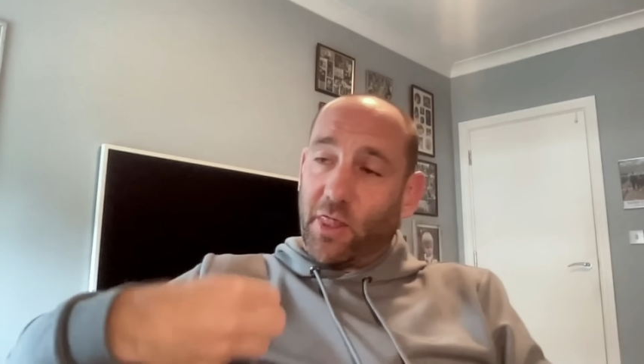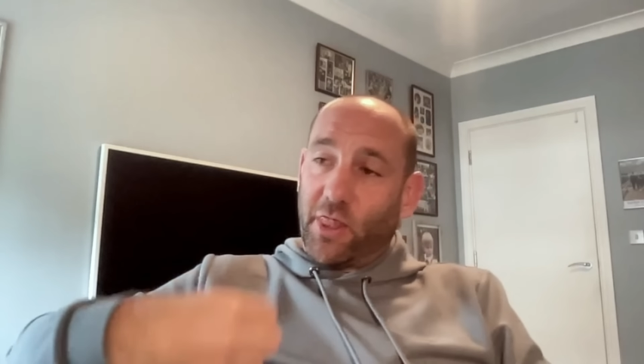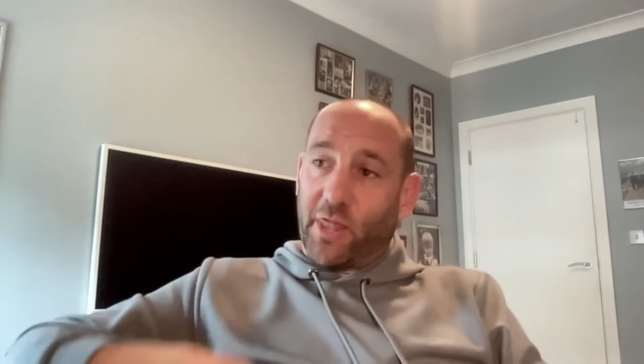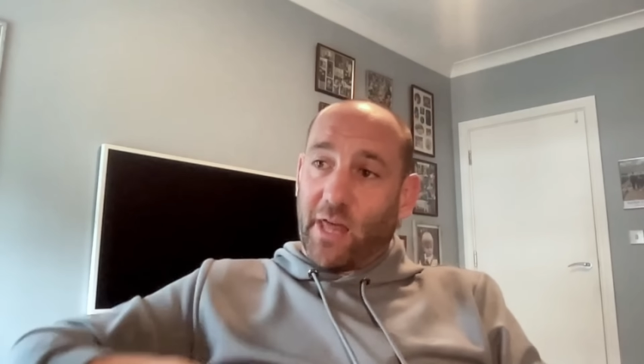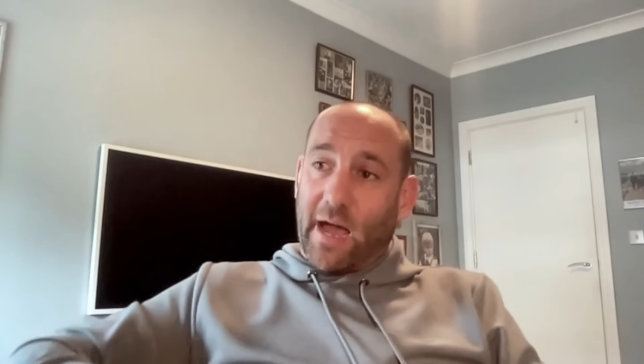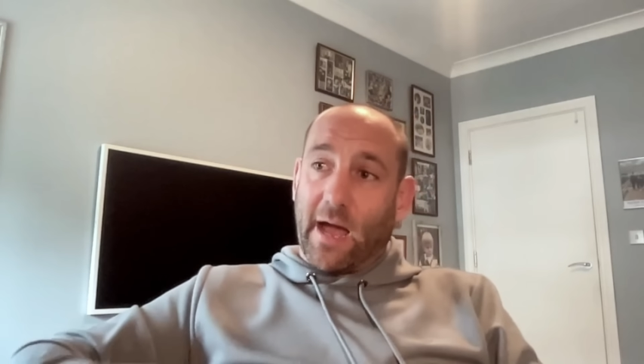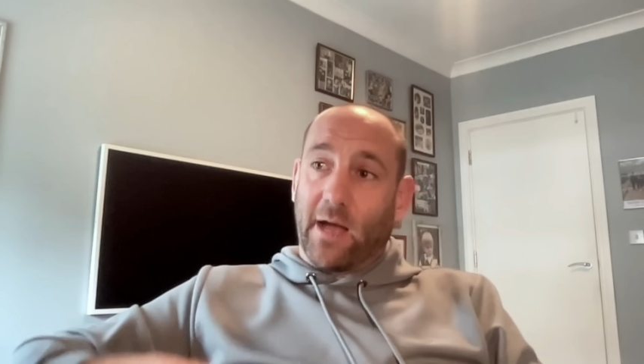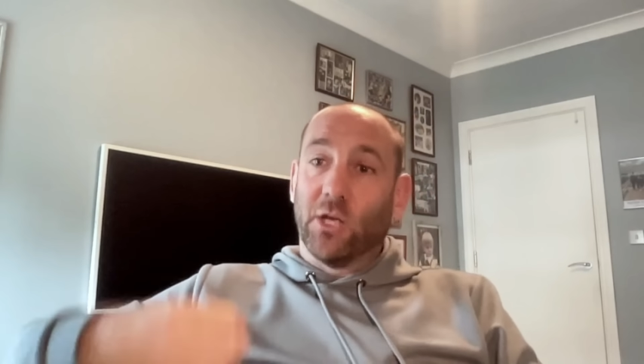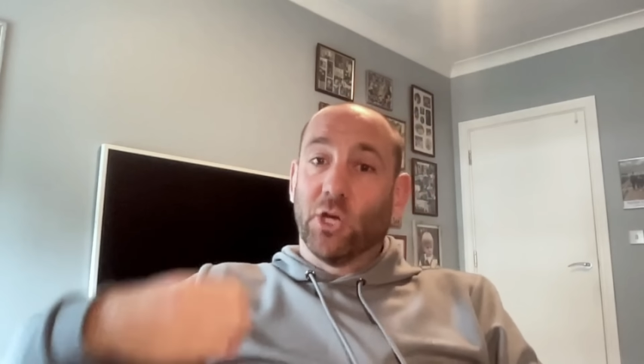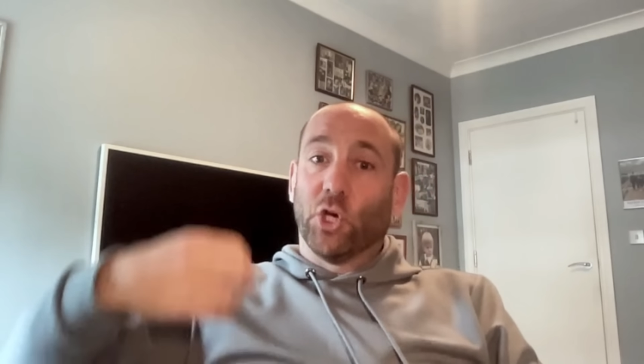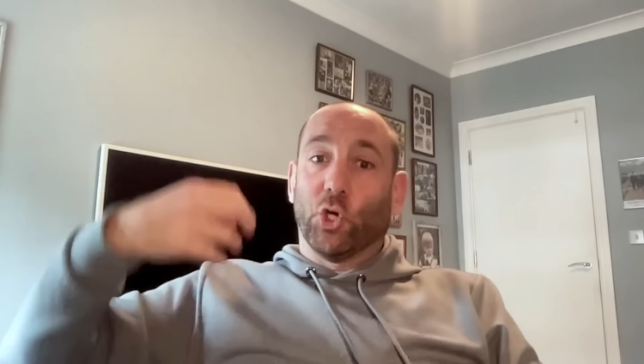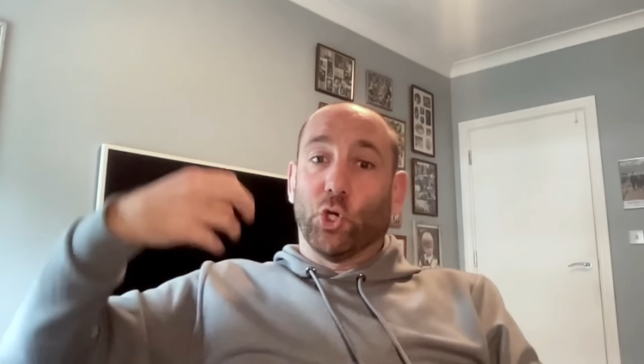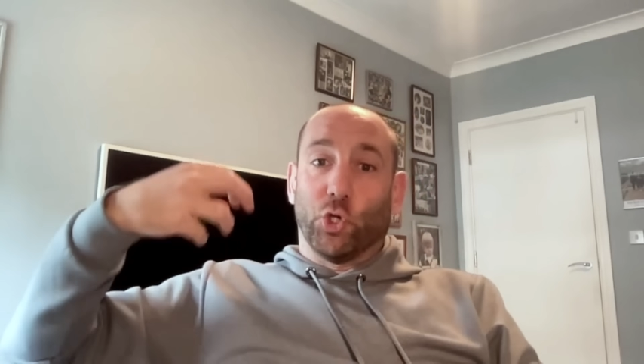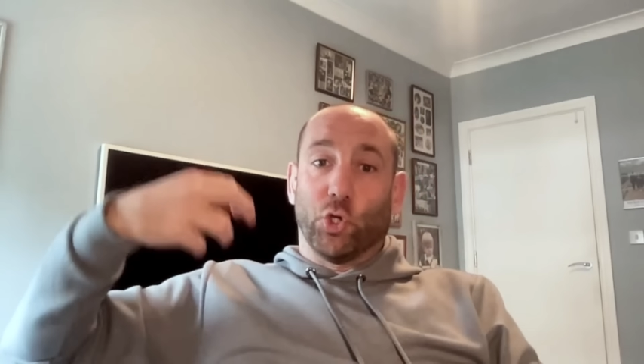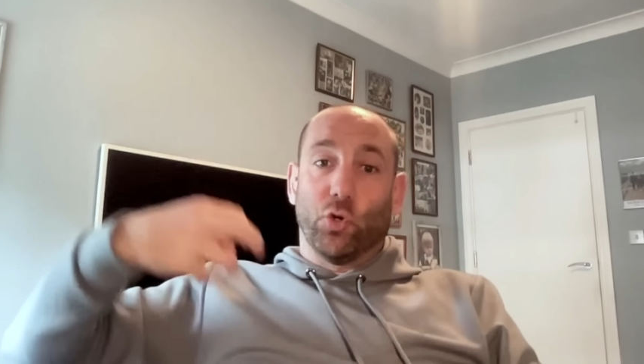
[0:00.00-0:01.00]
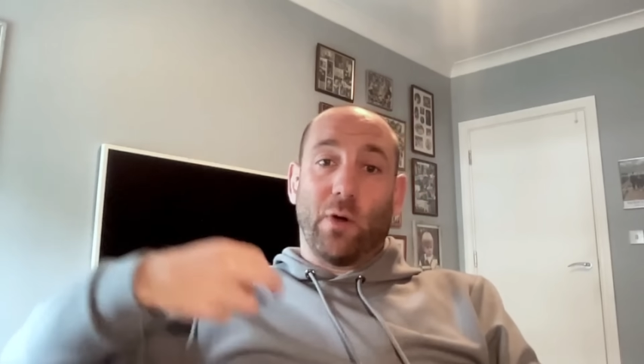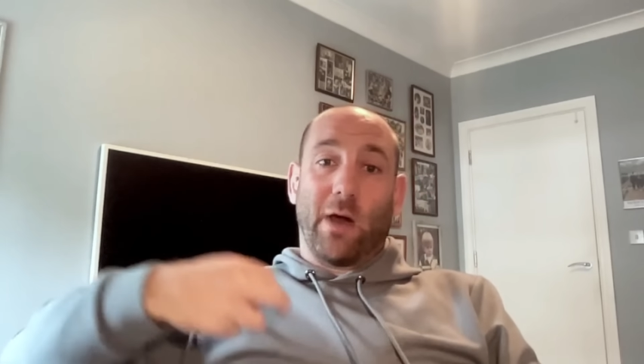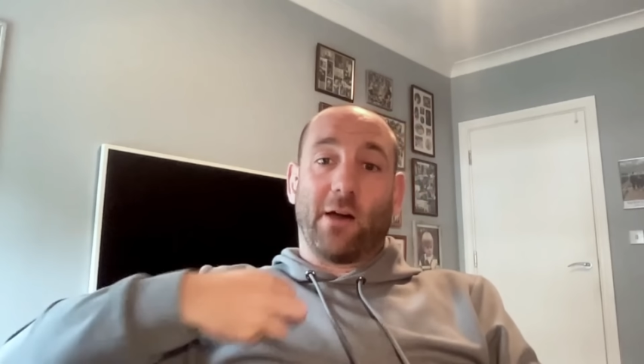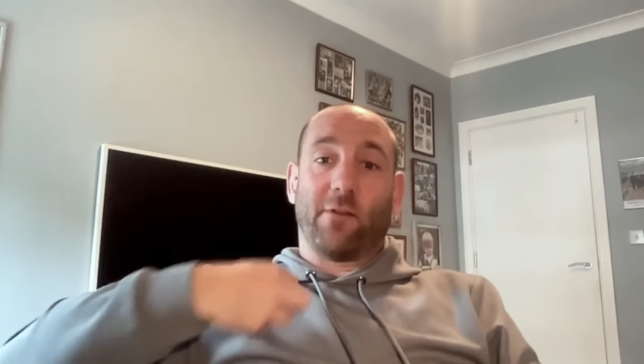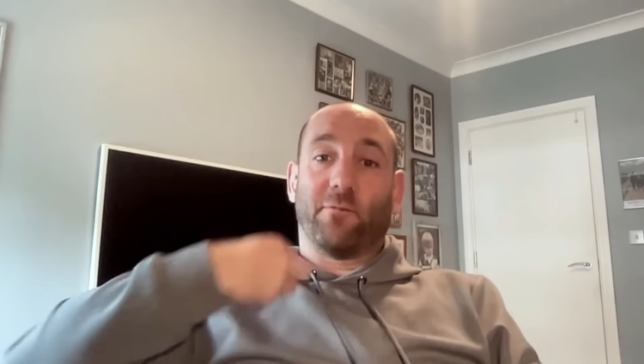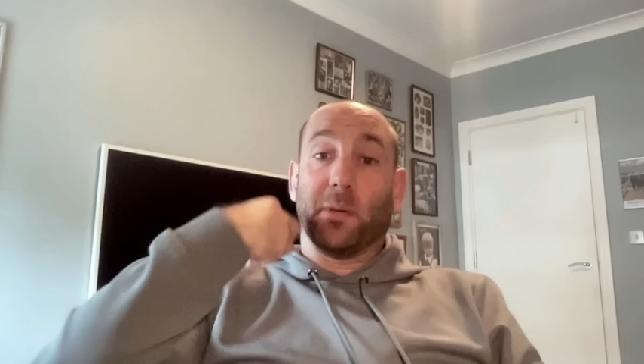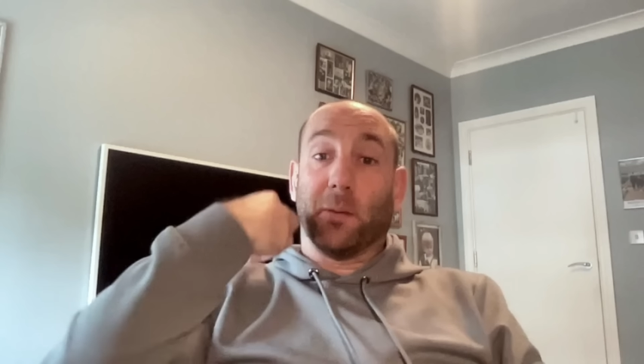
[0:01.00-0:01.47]
that you
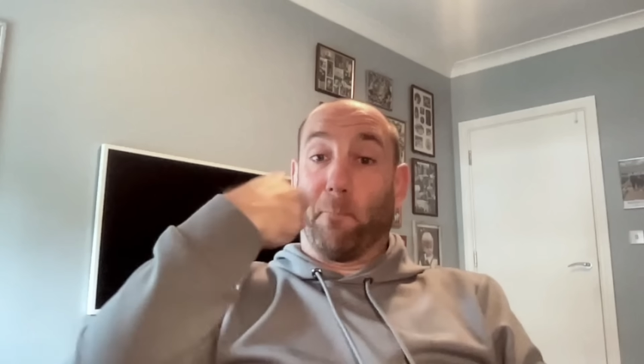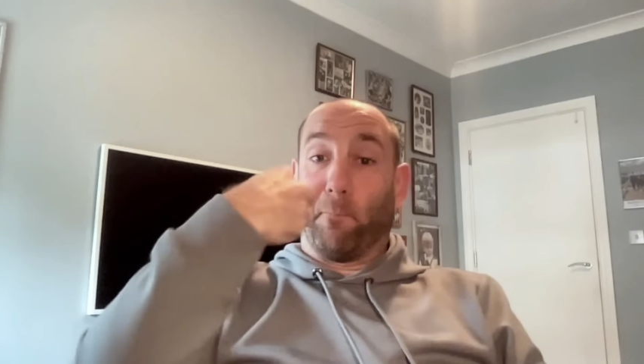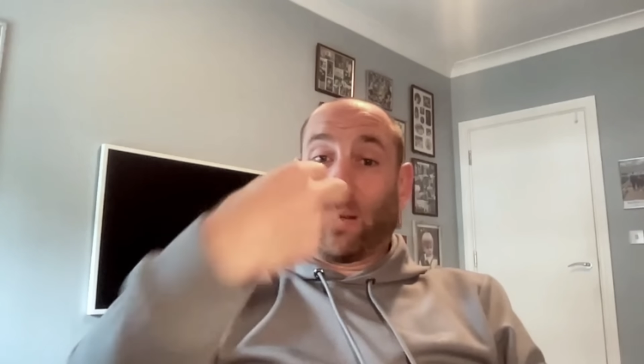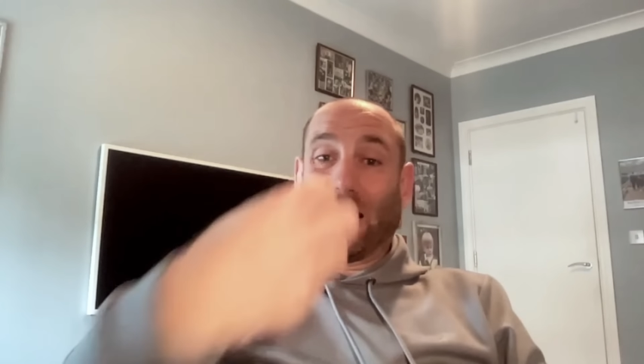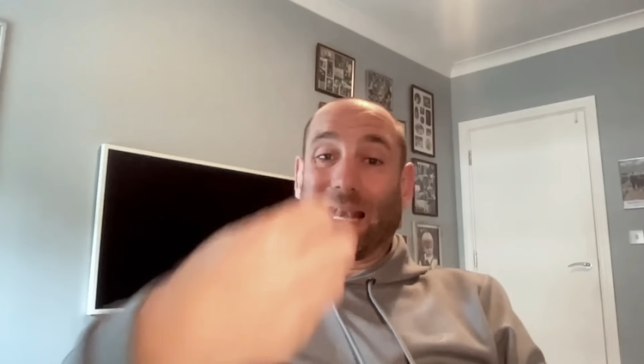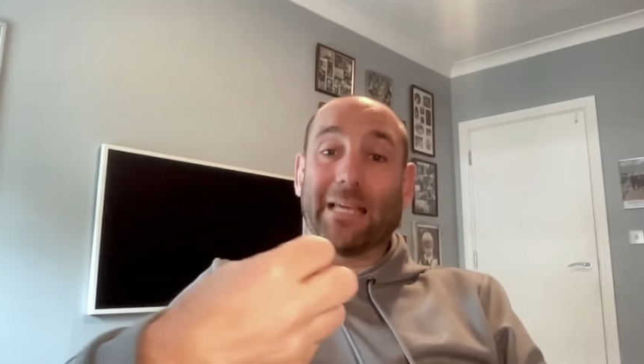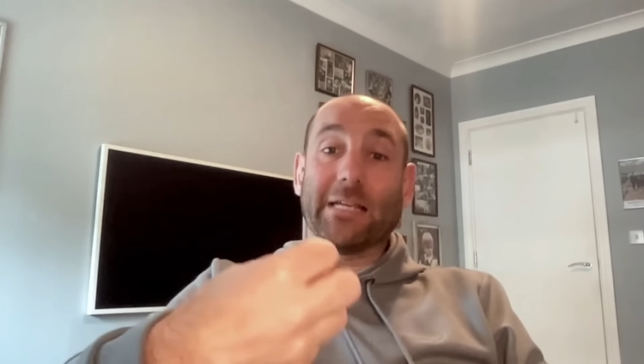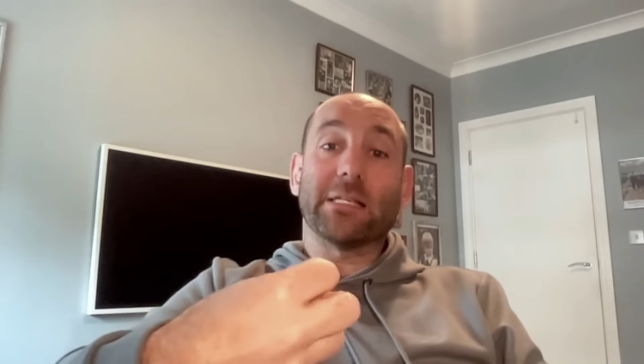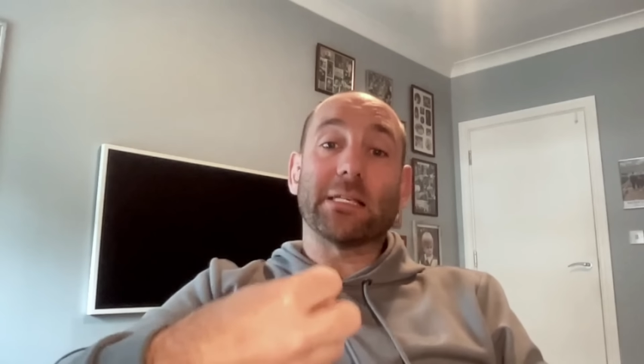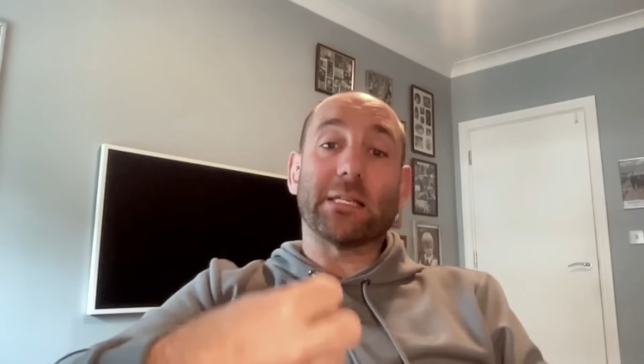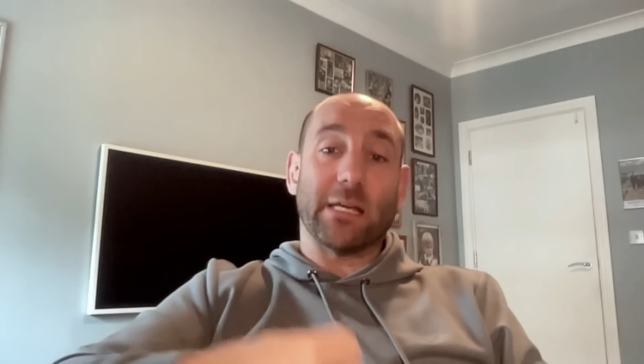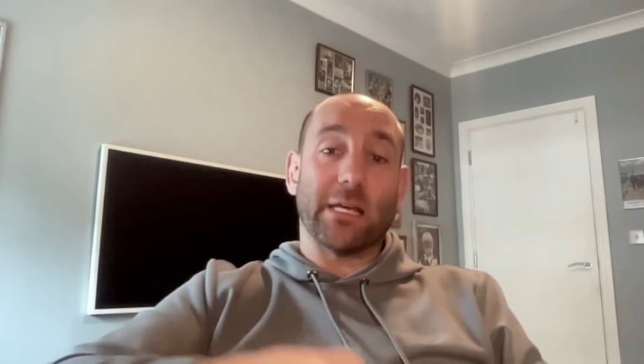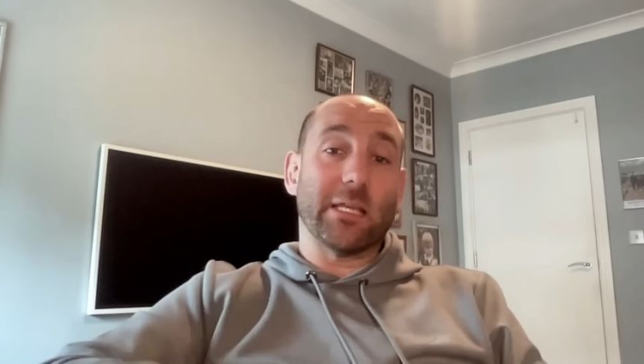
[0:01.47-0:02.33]
have been placed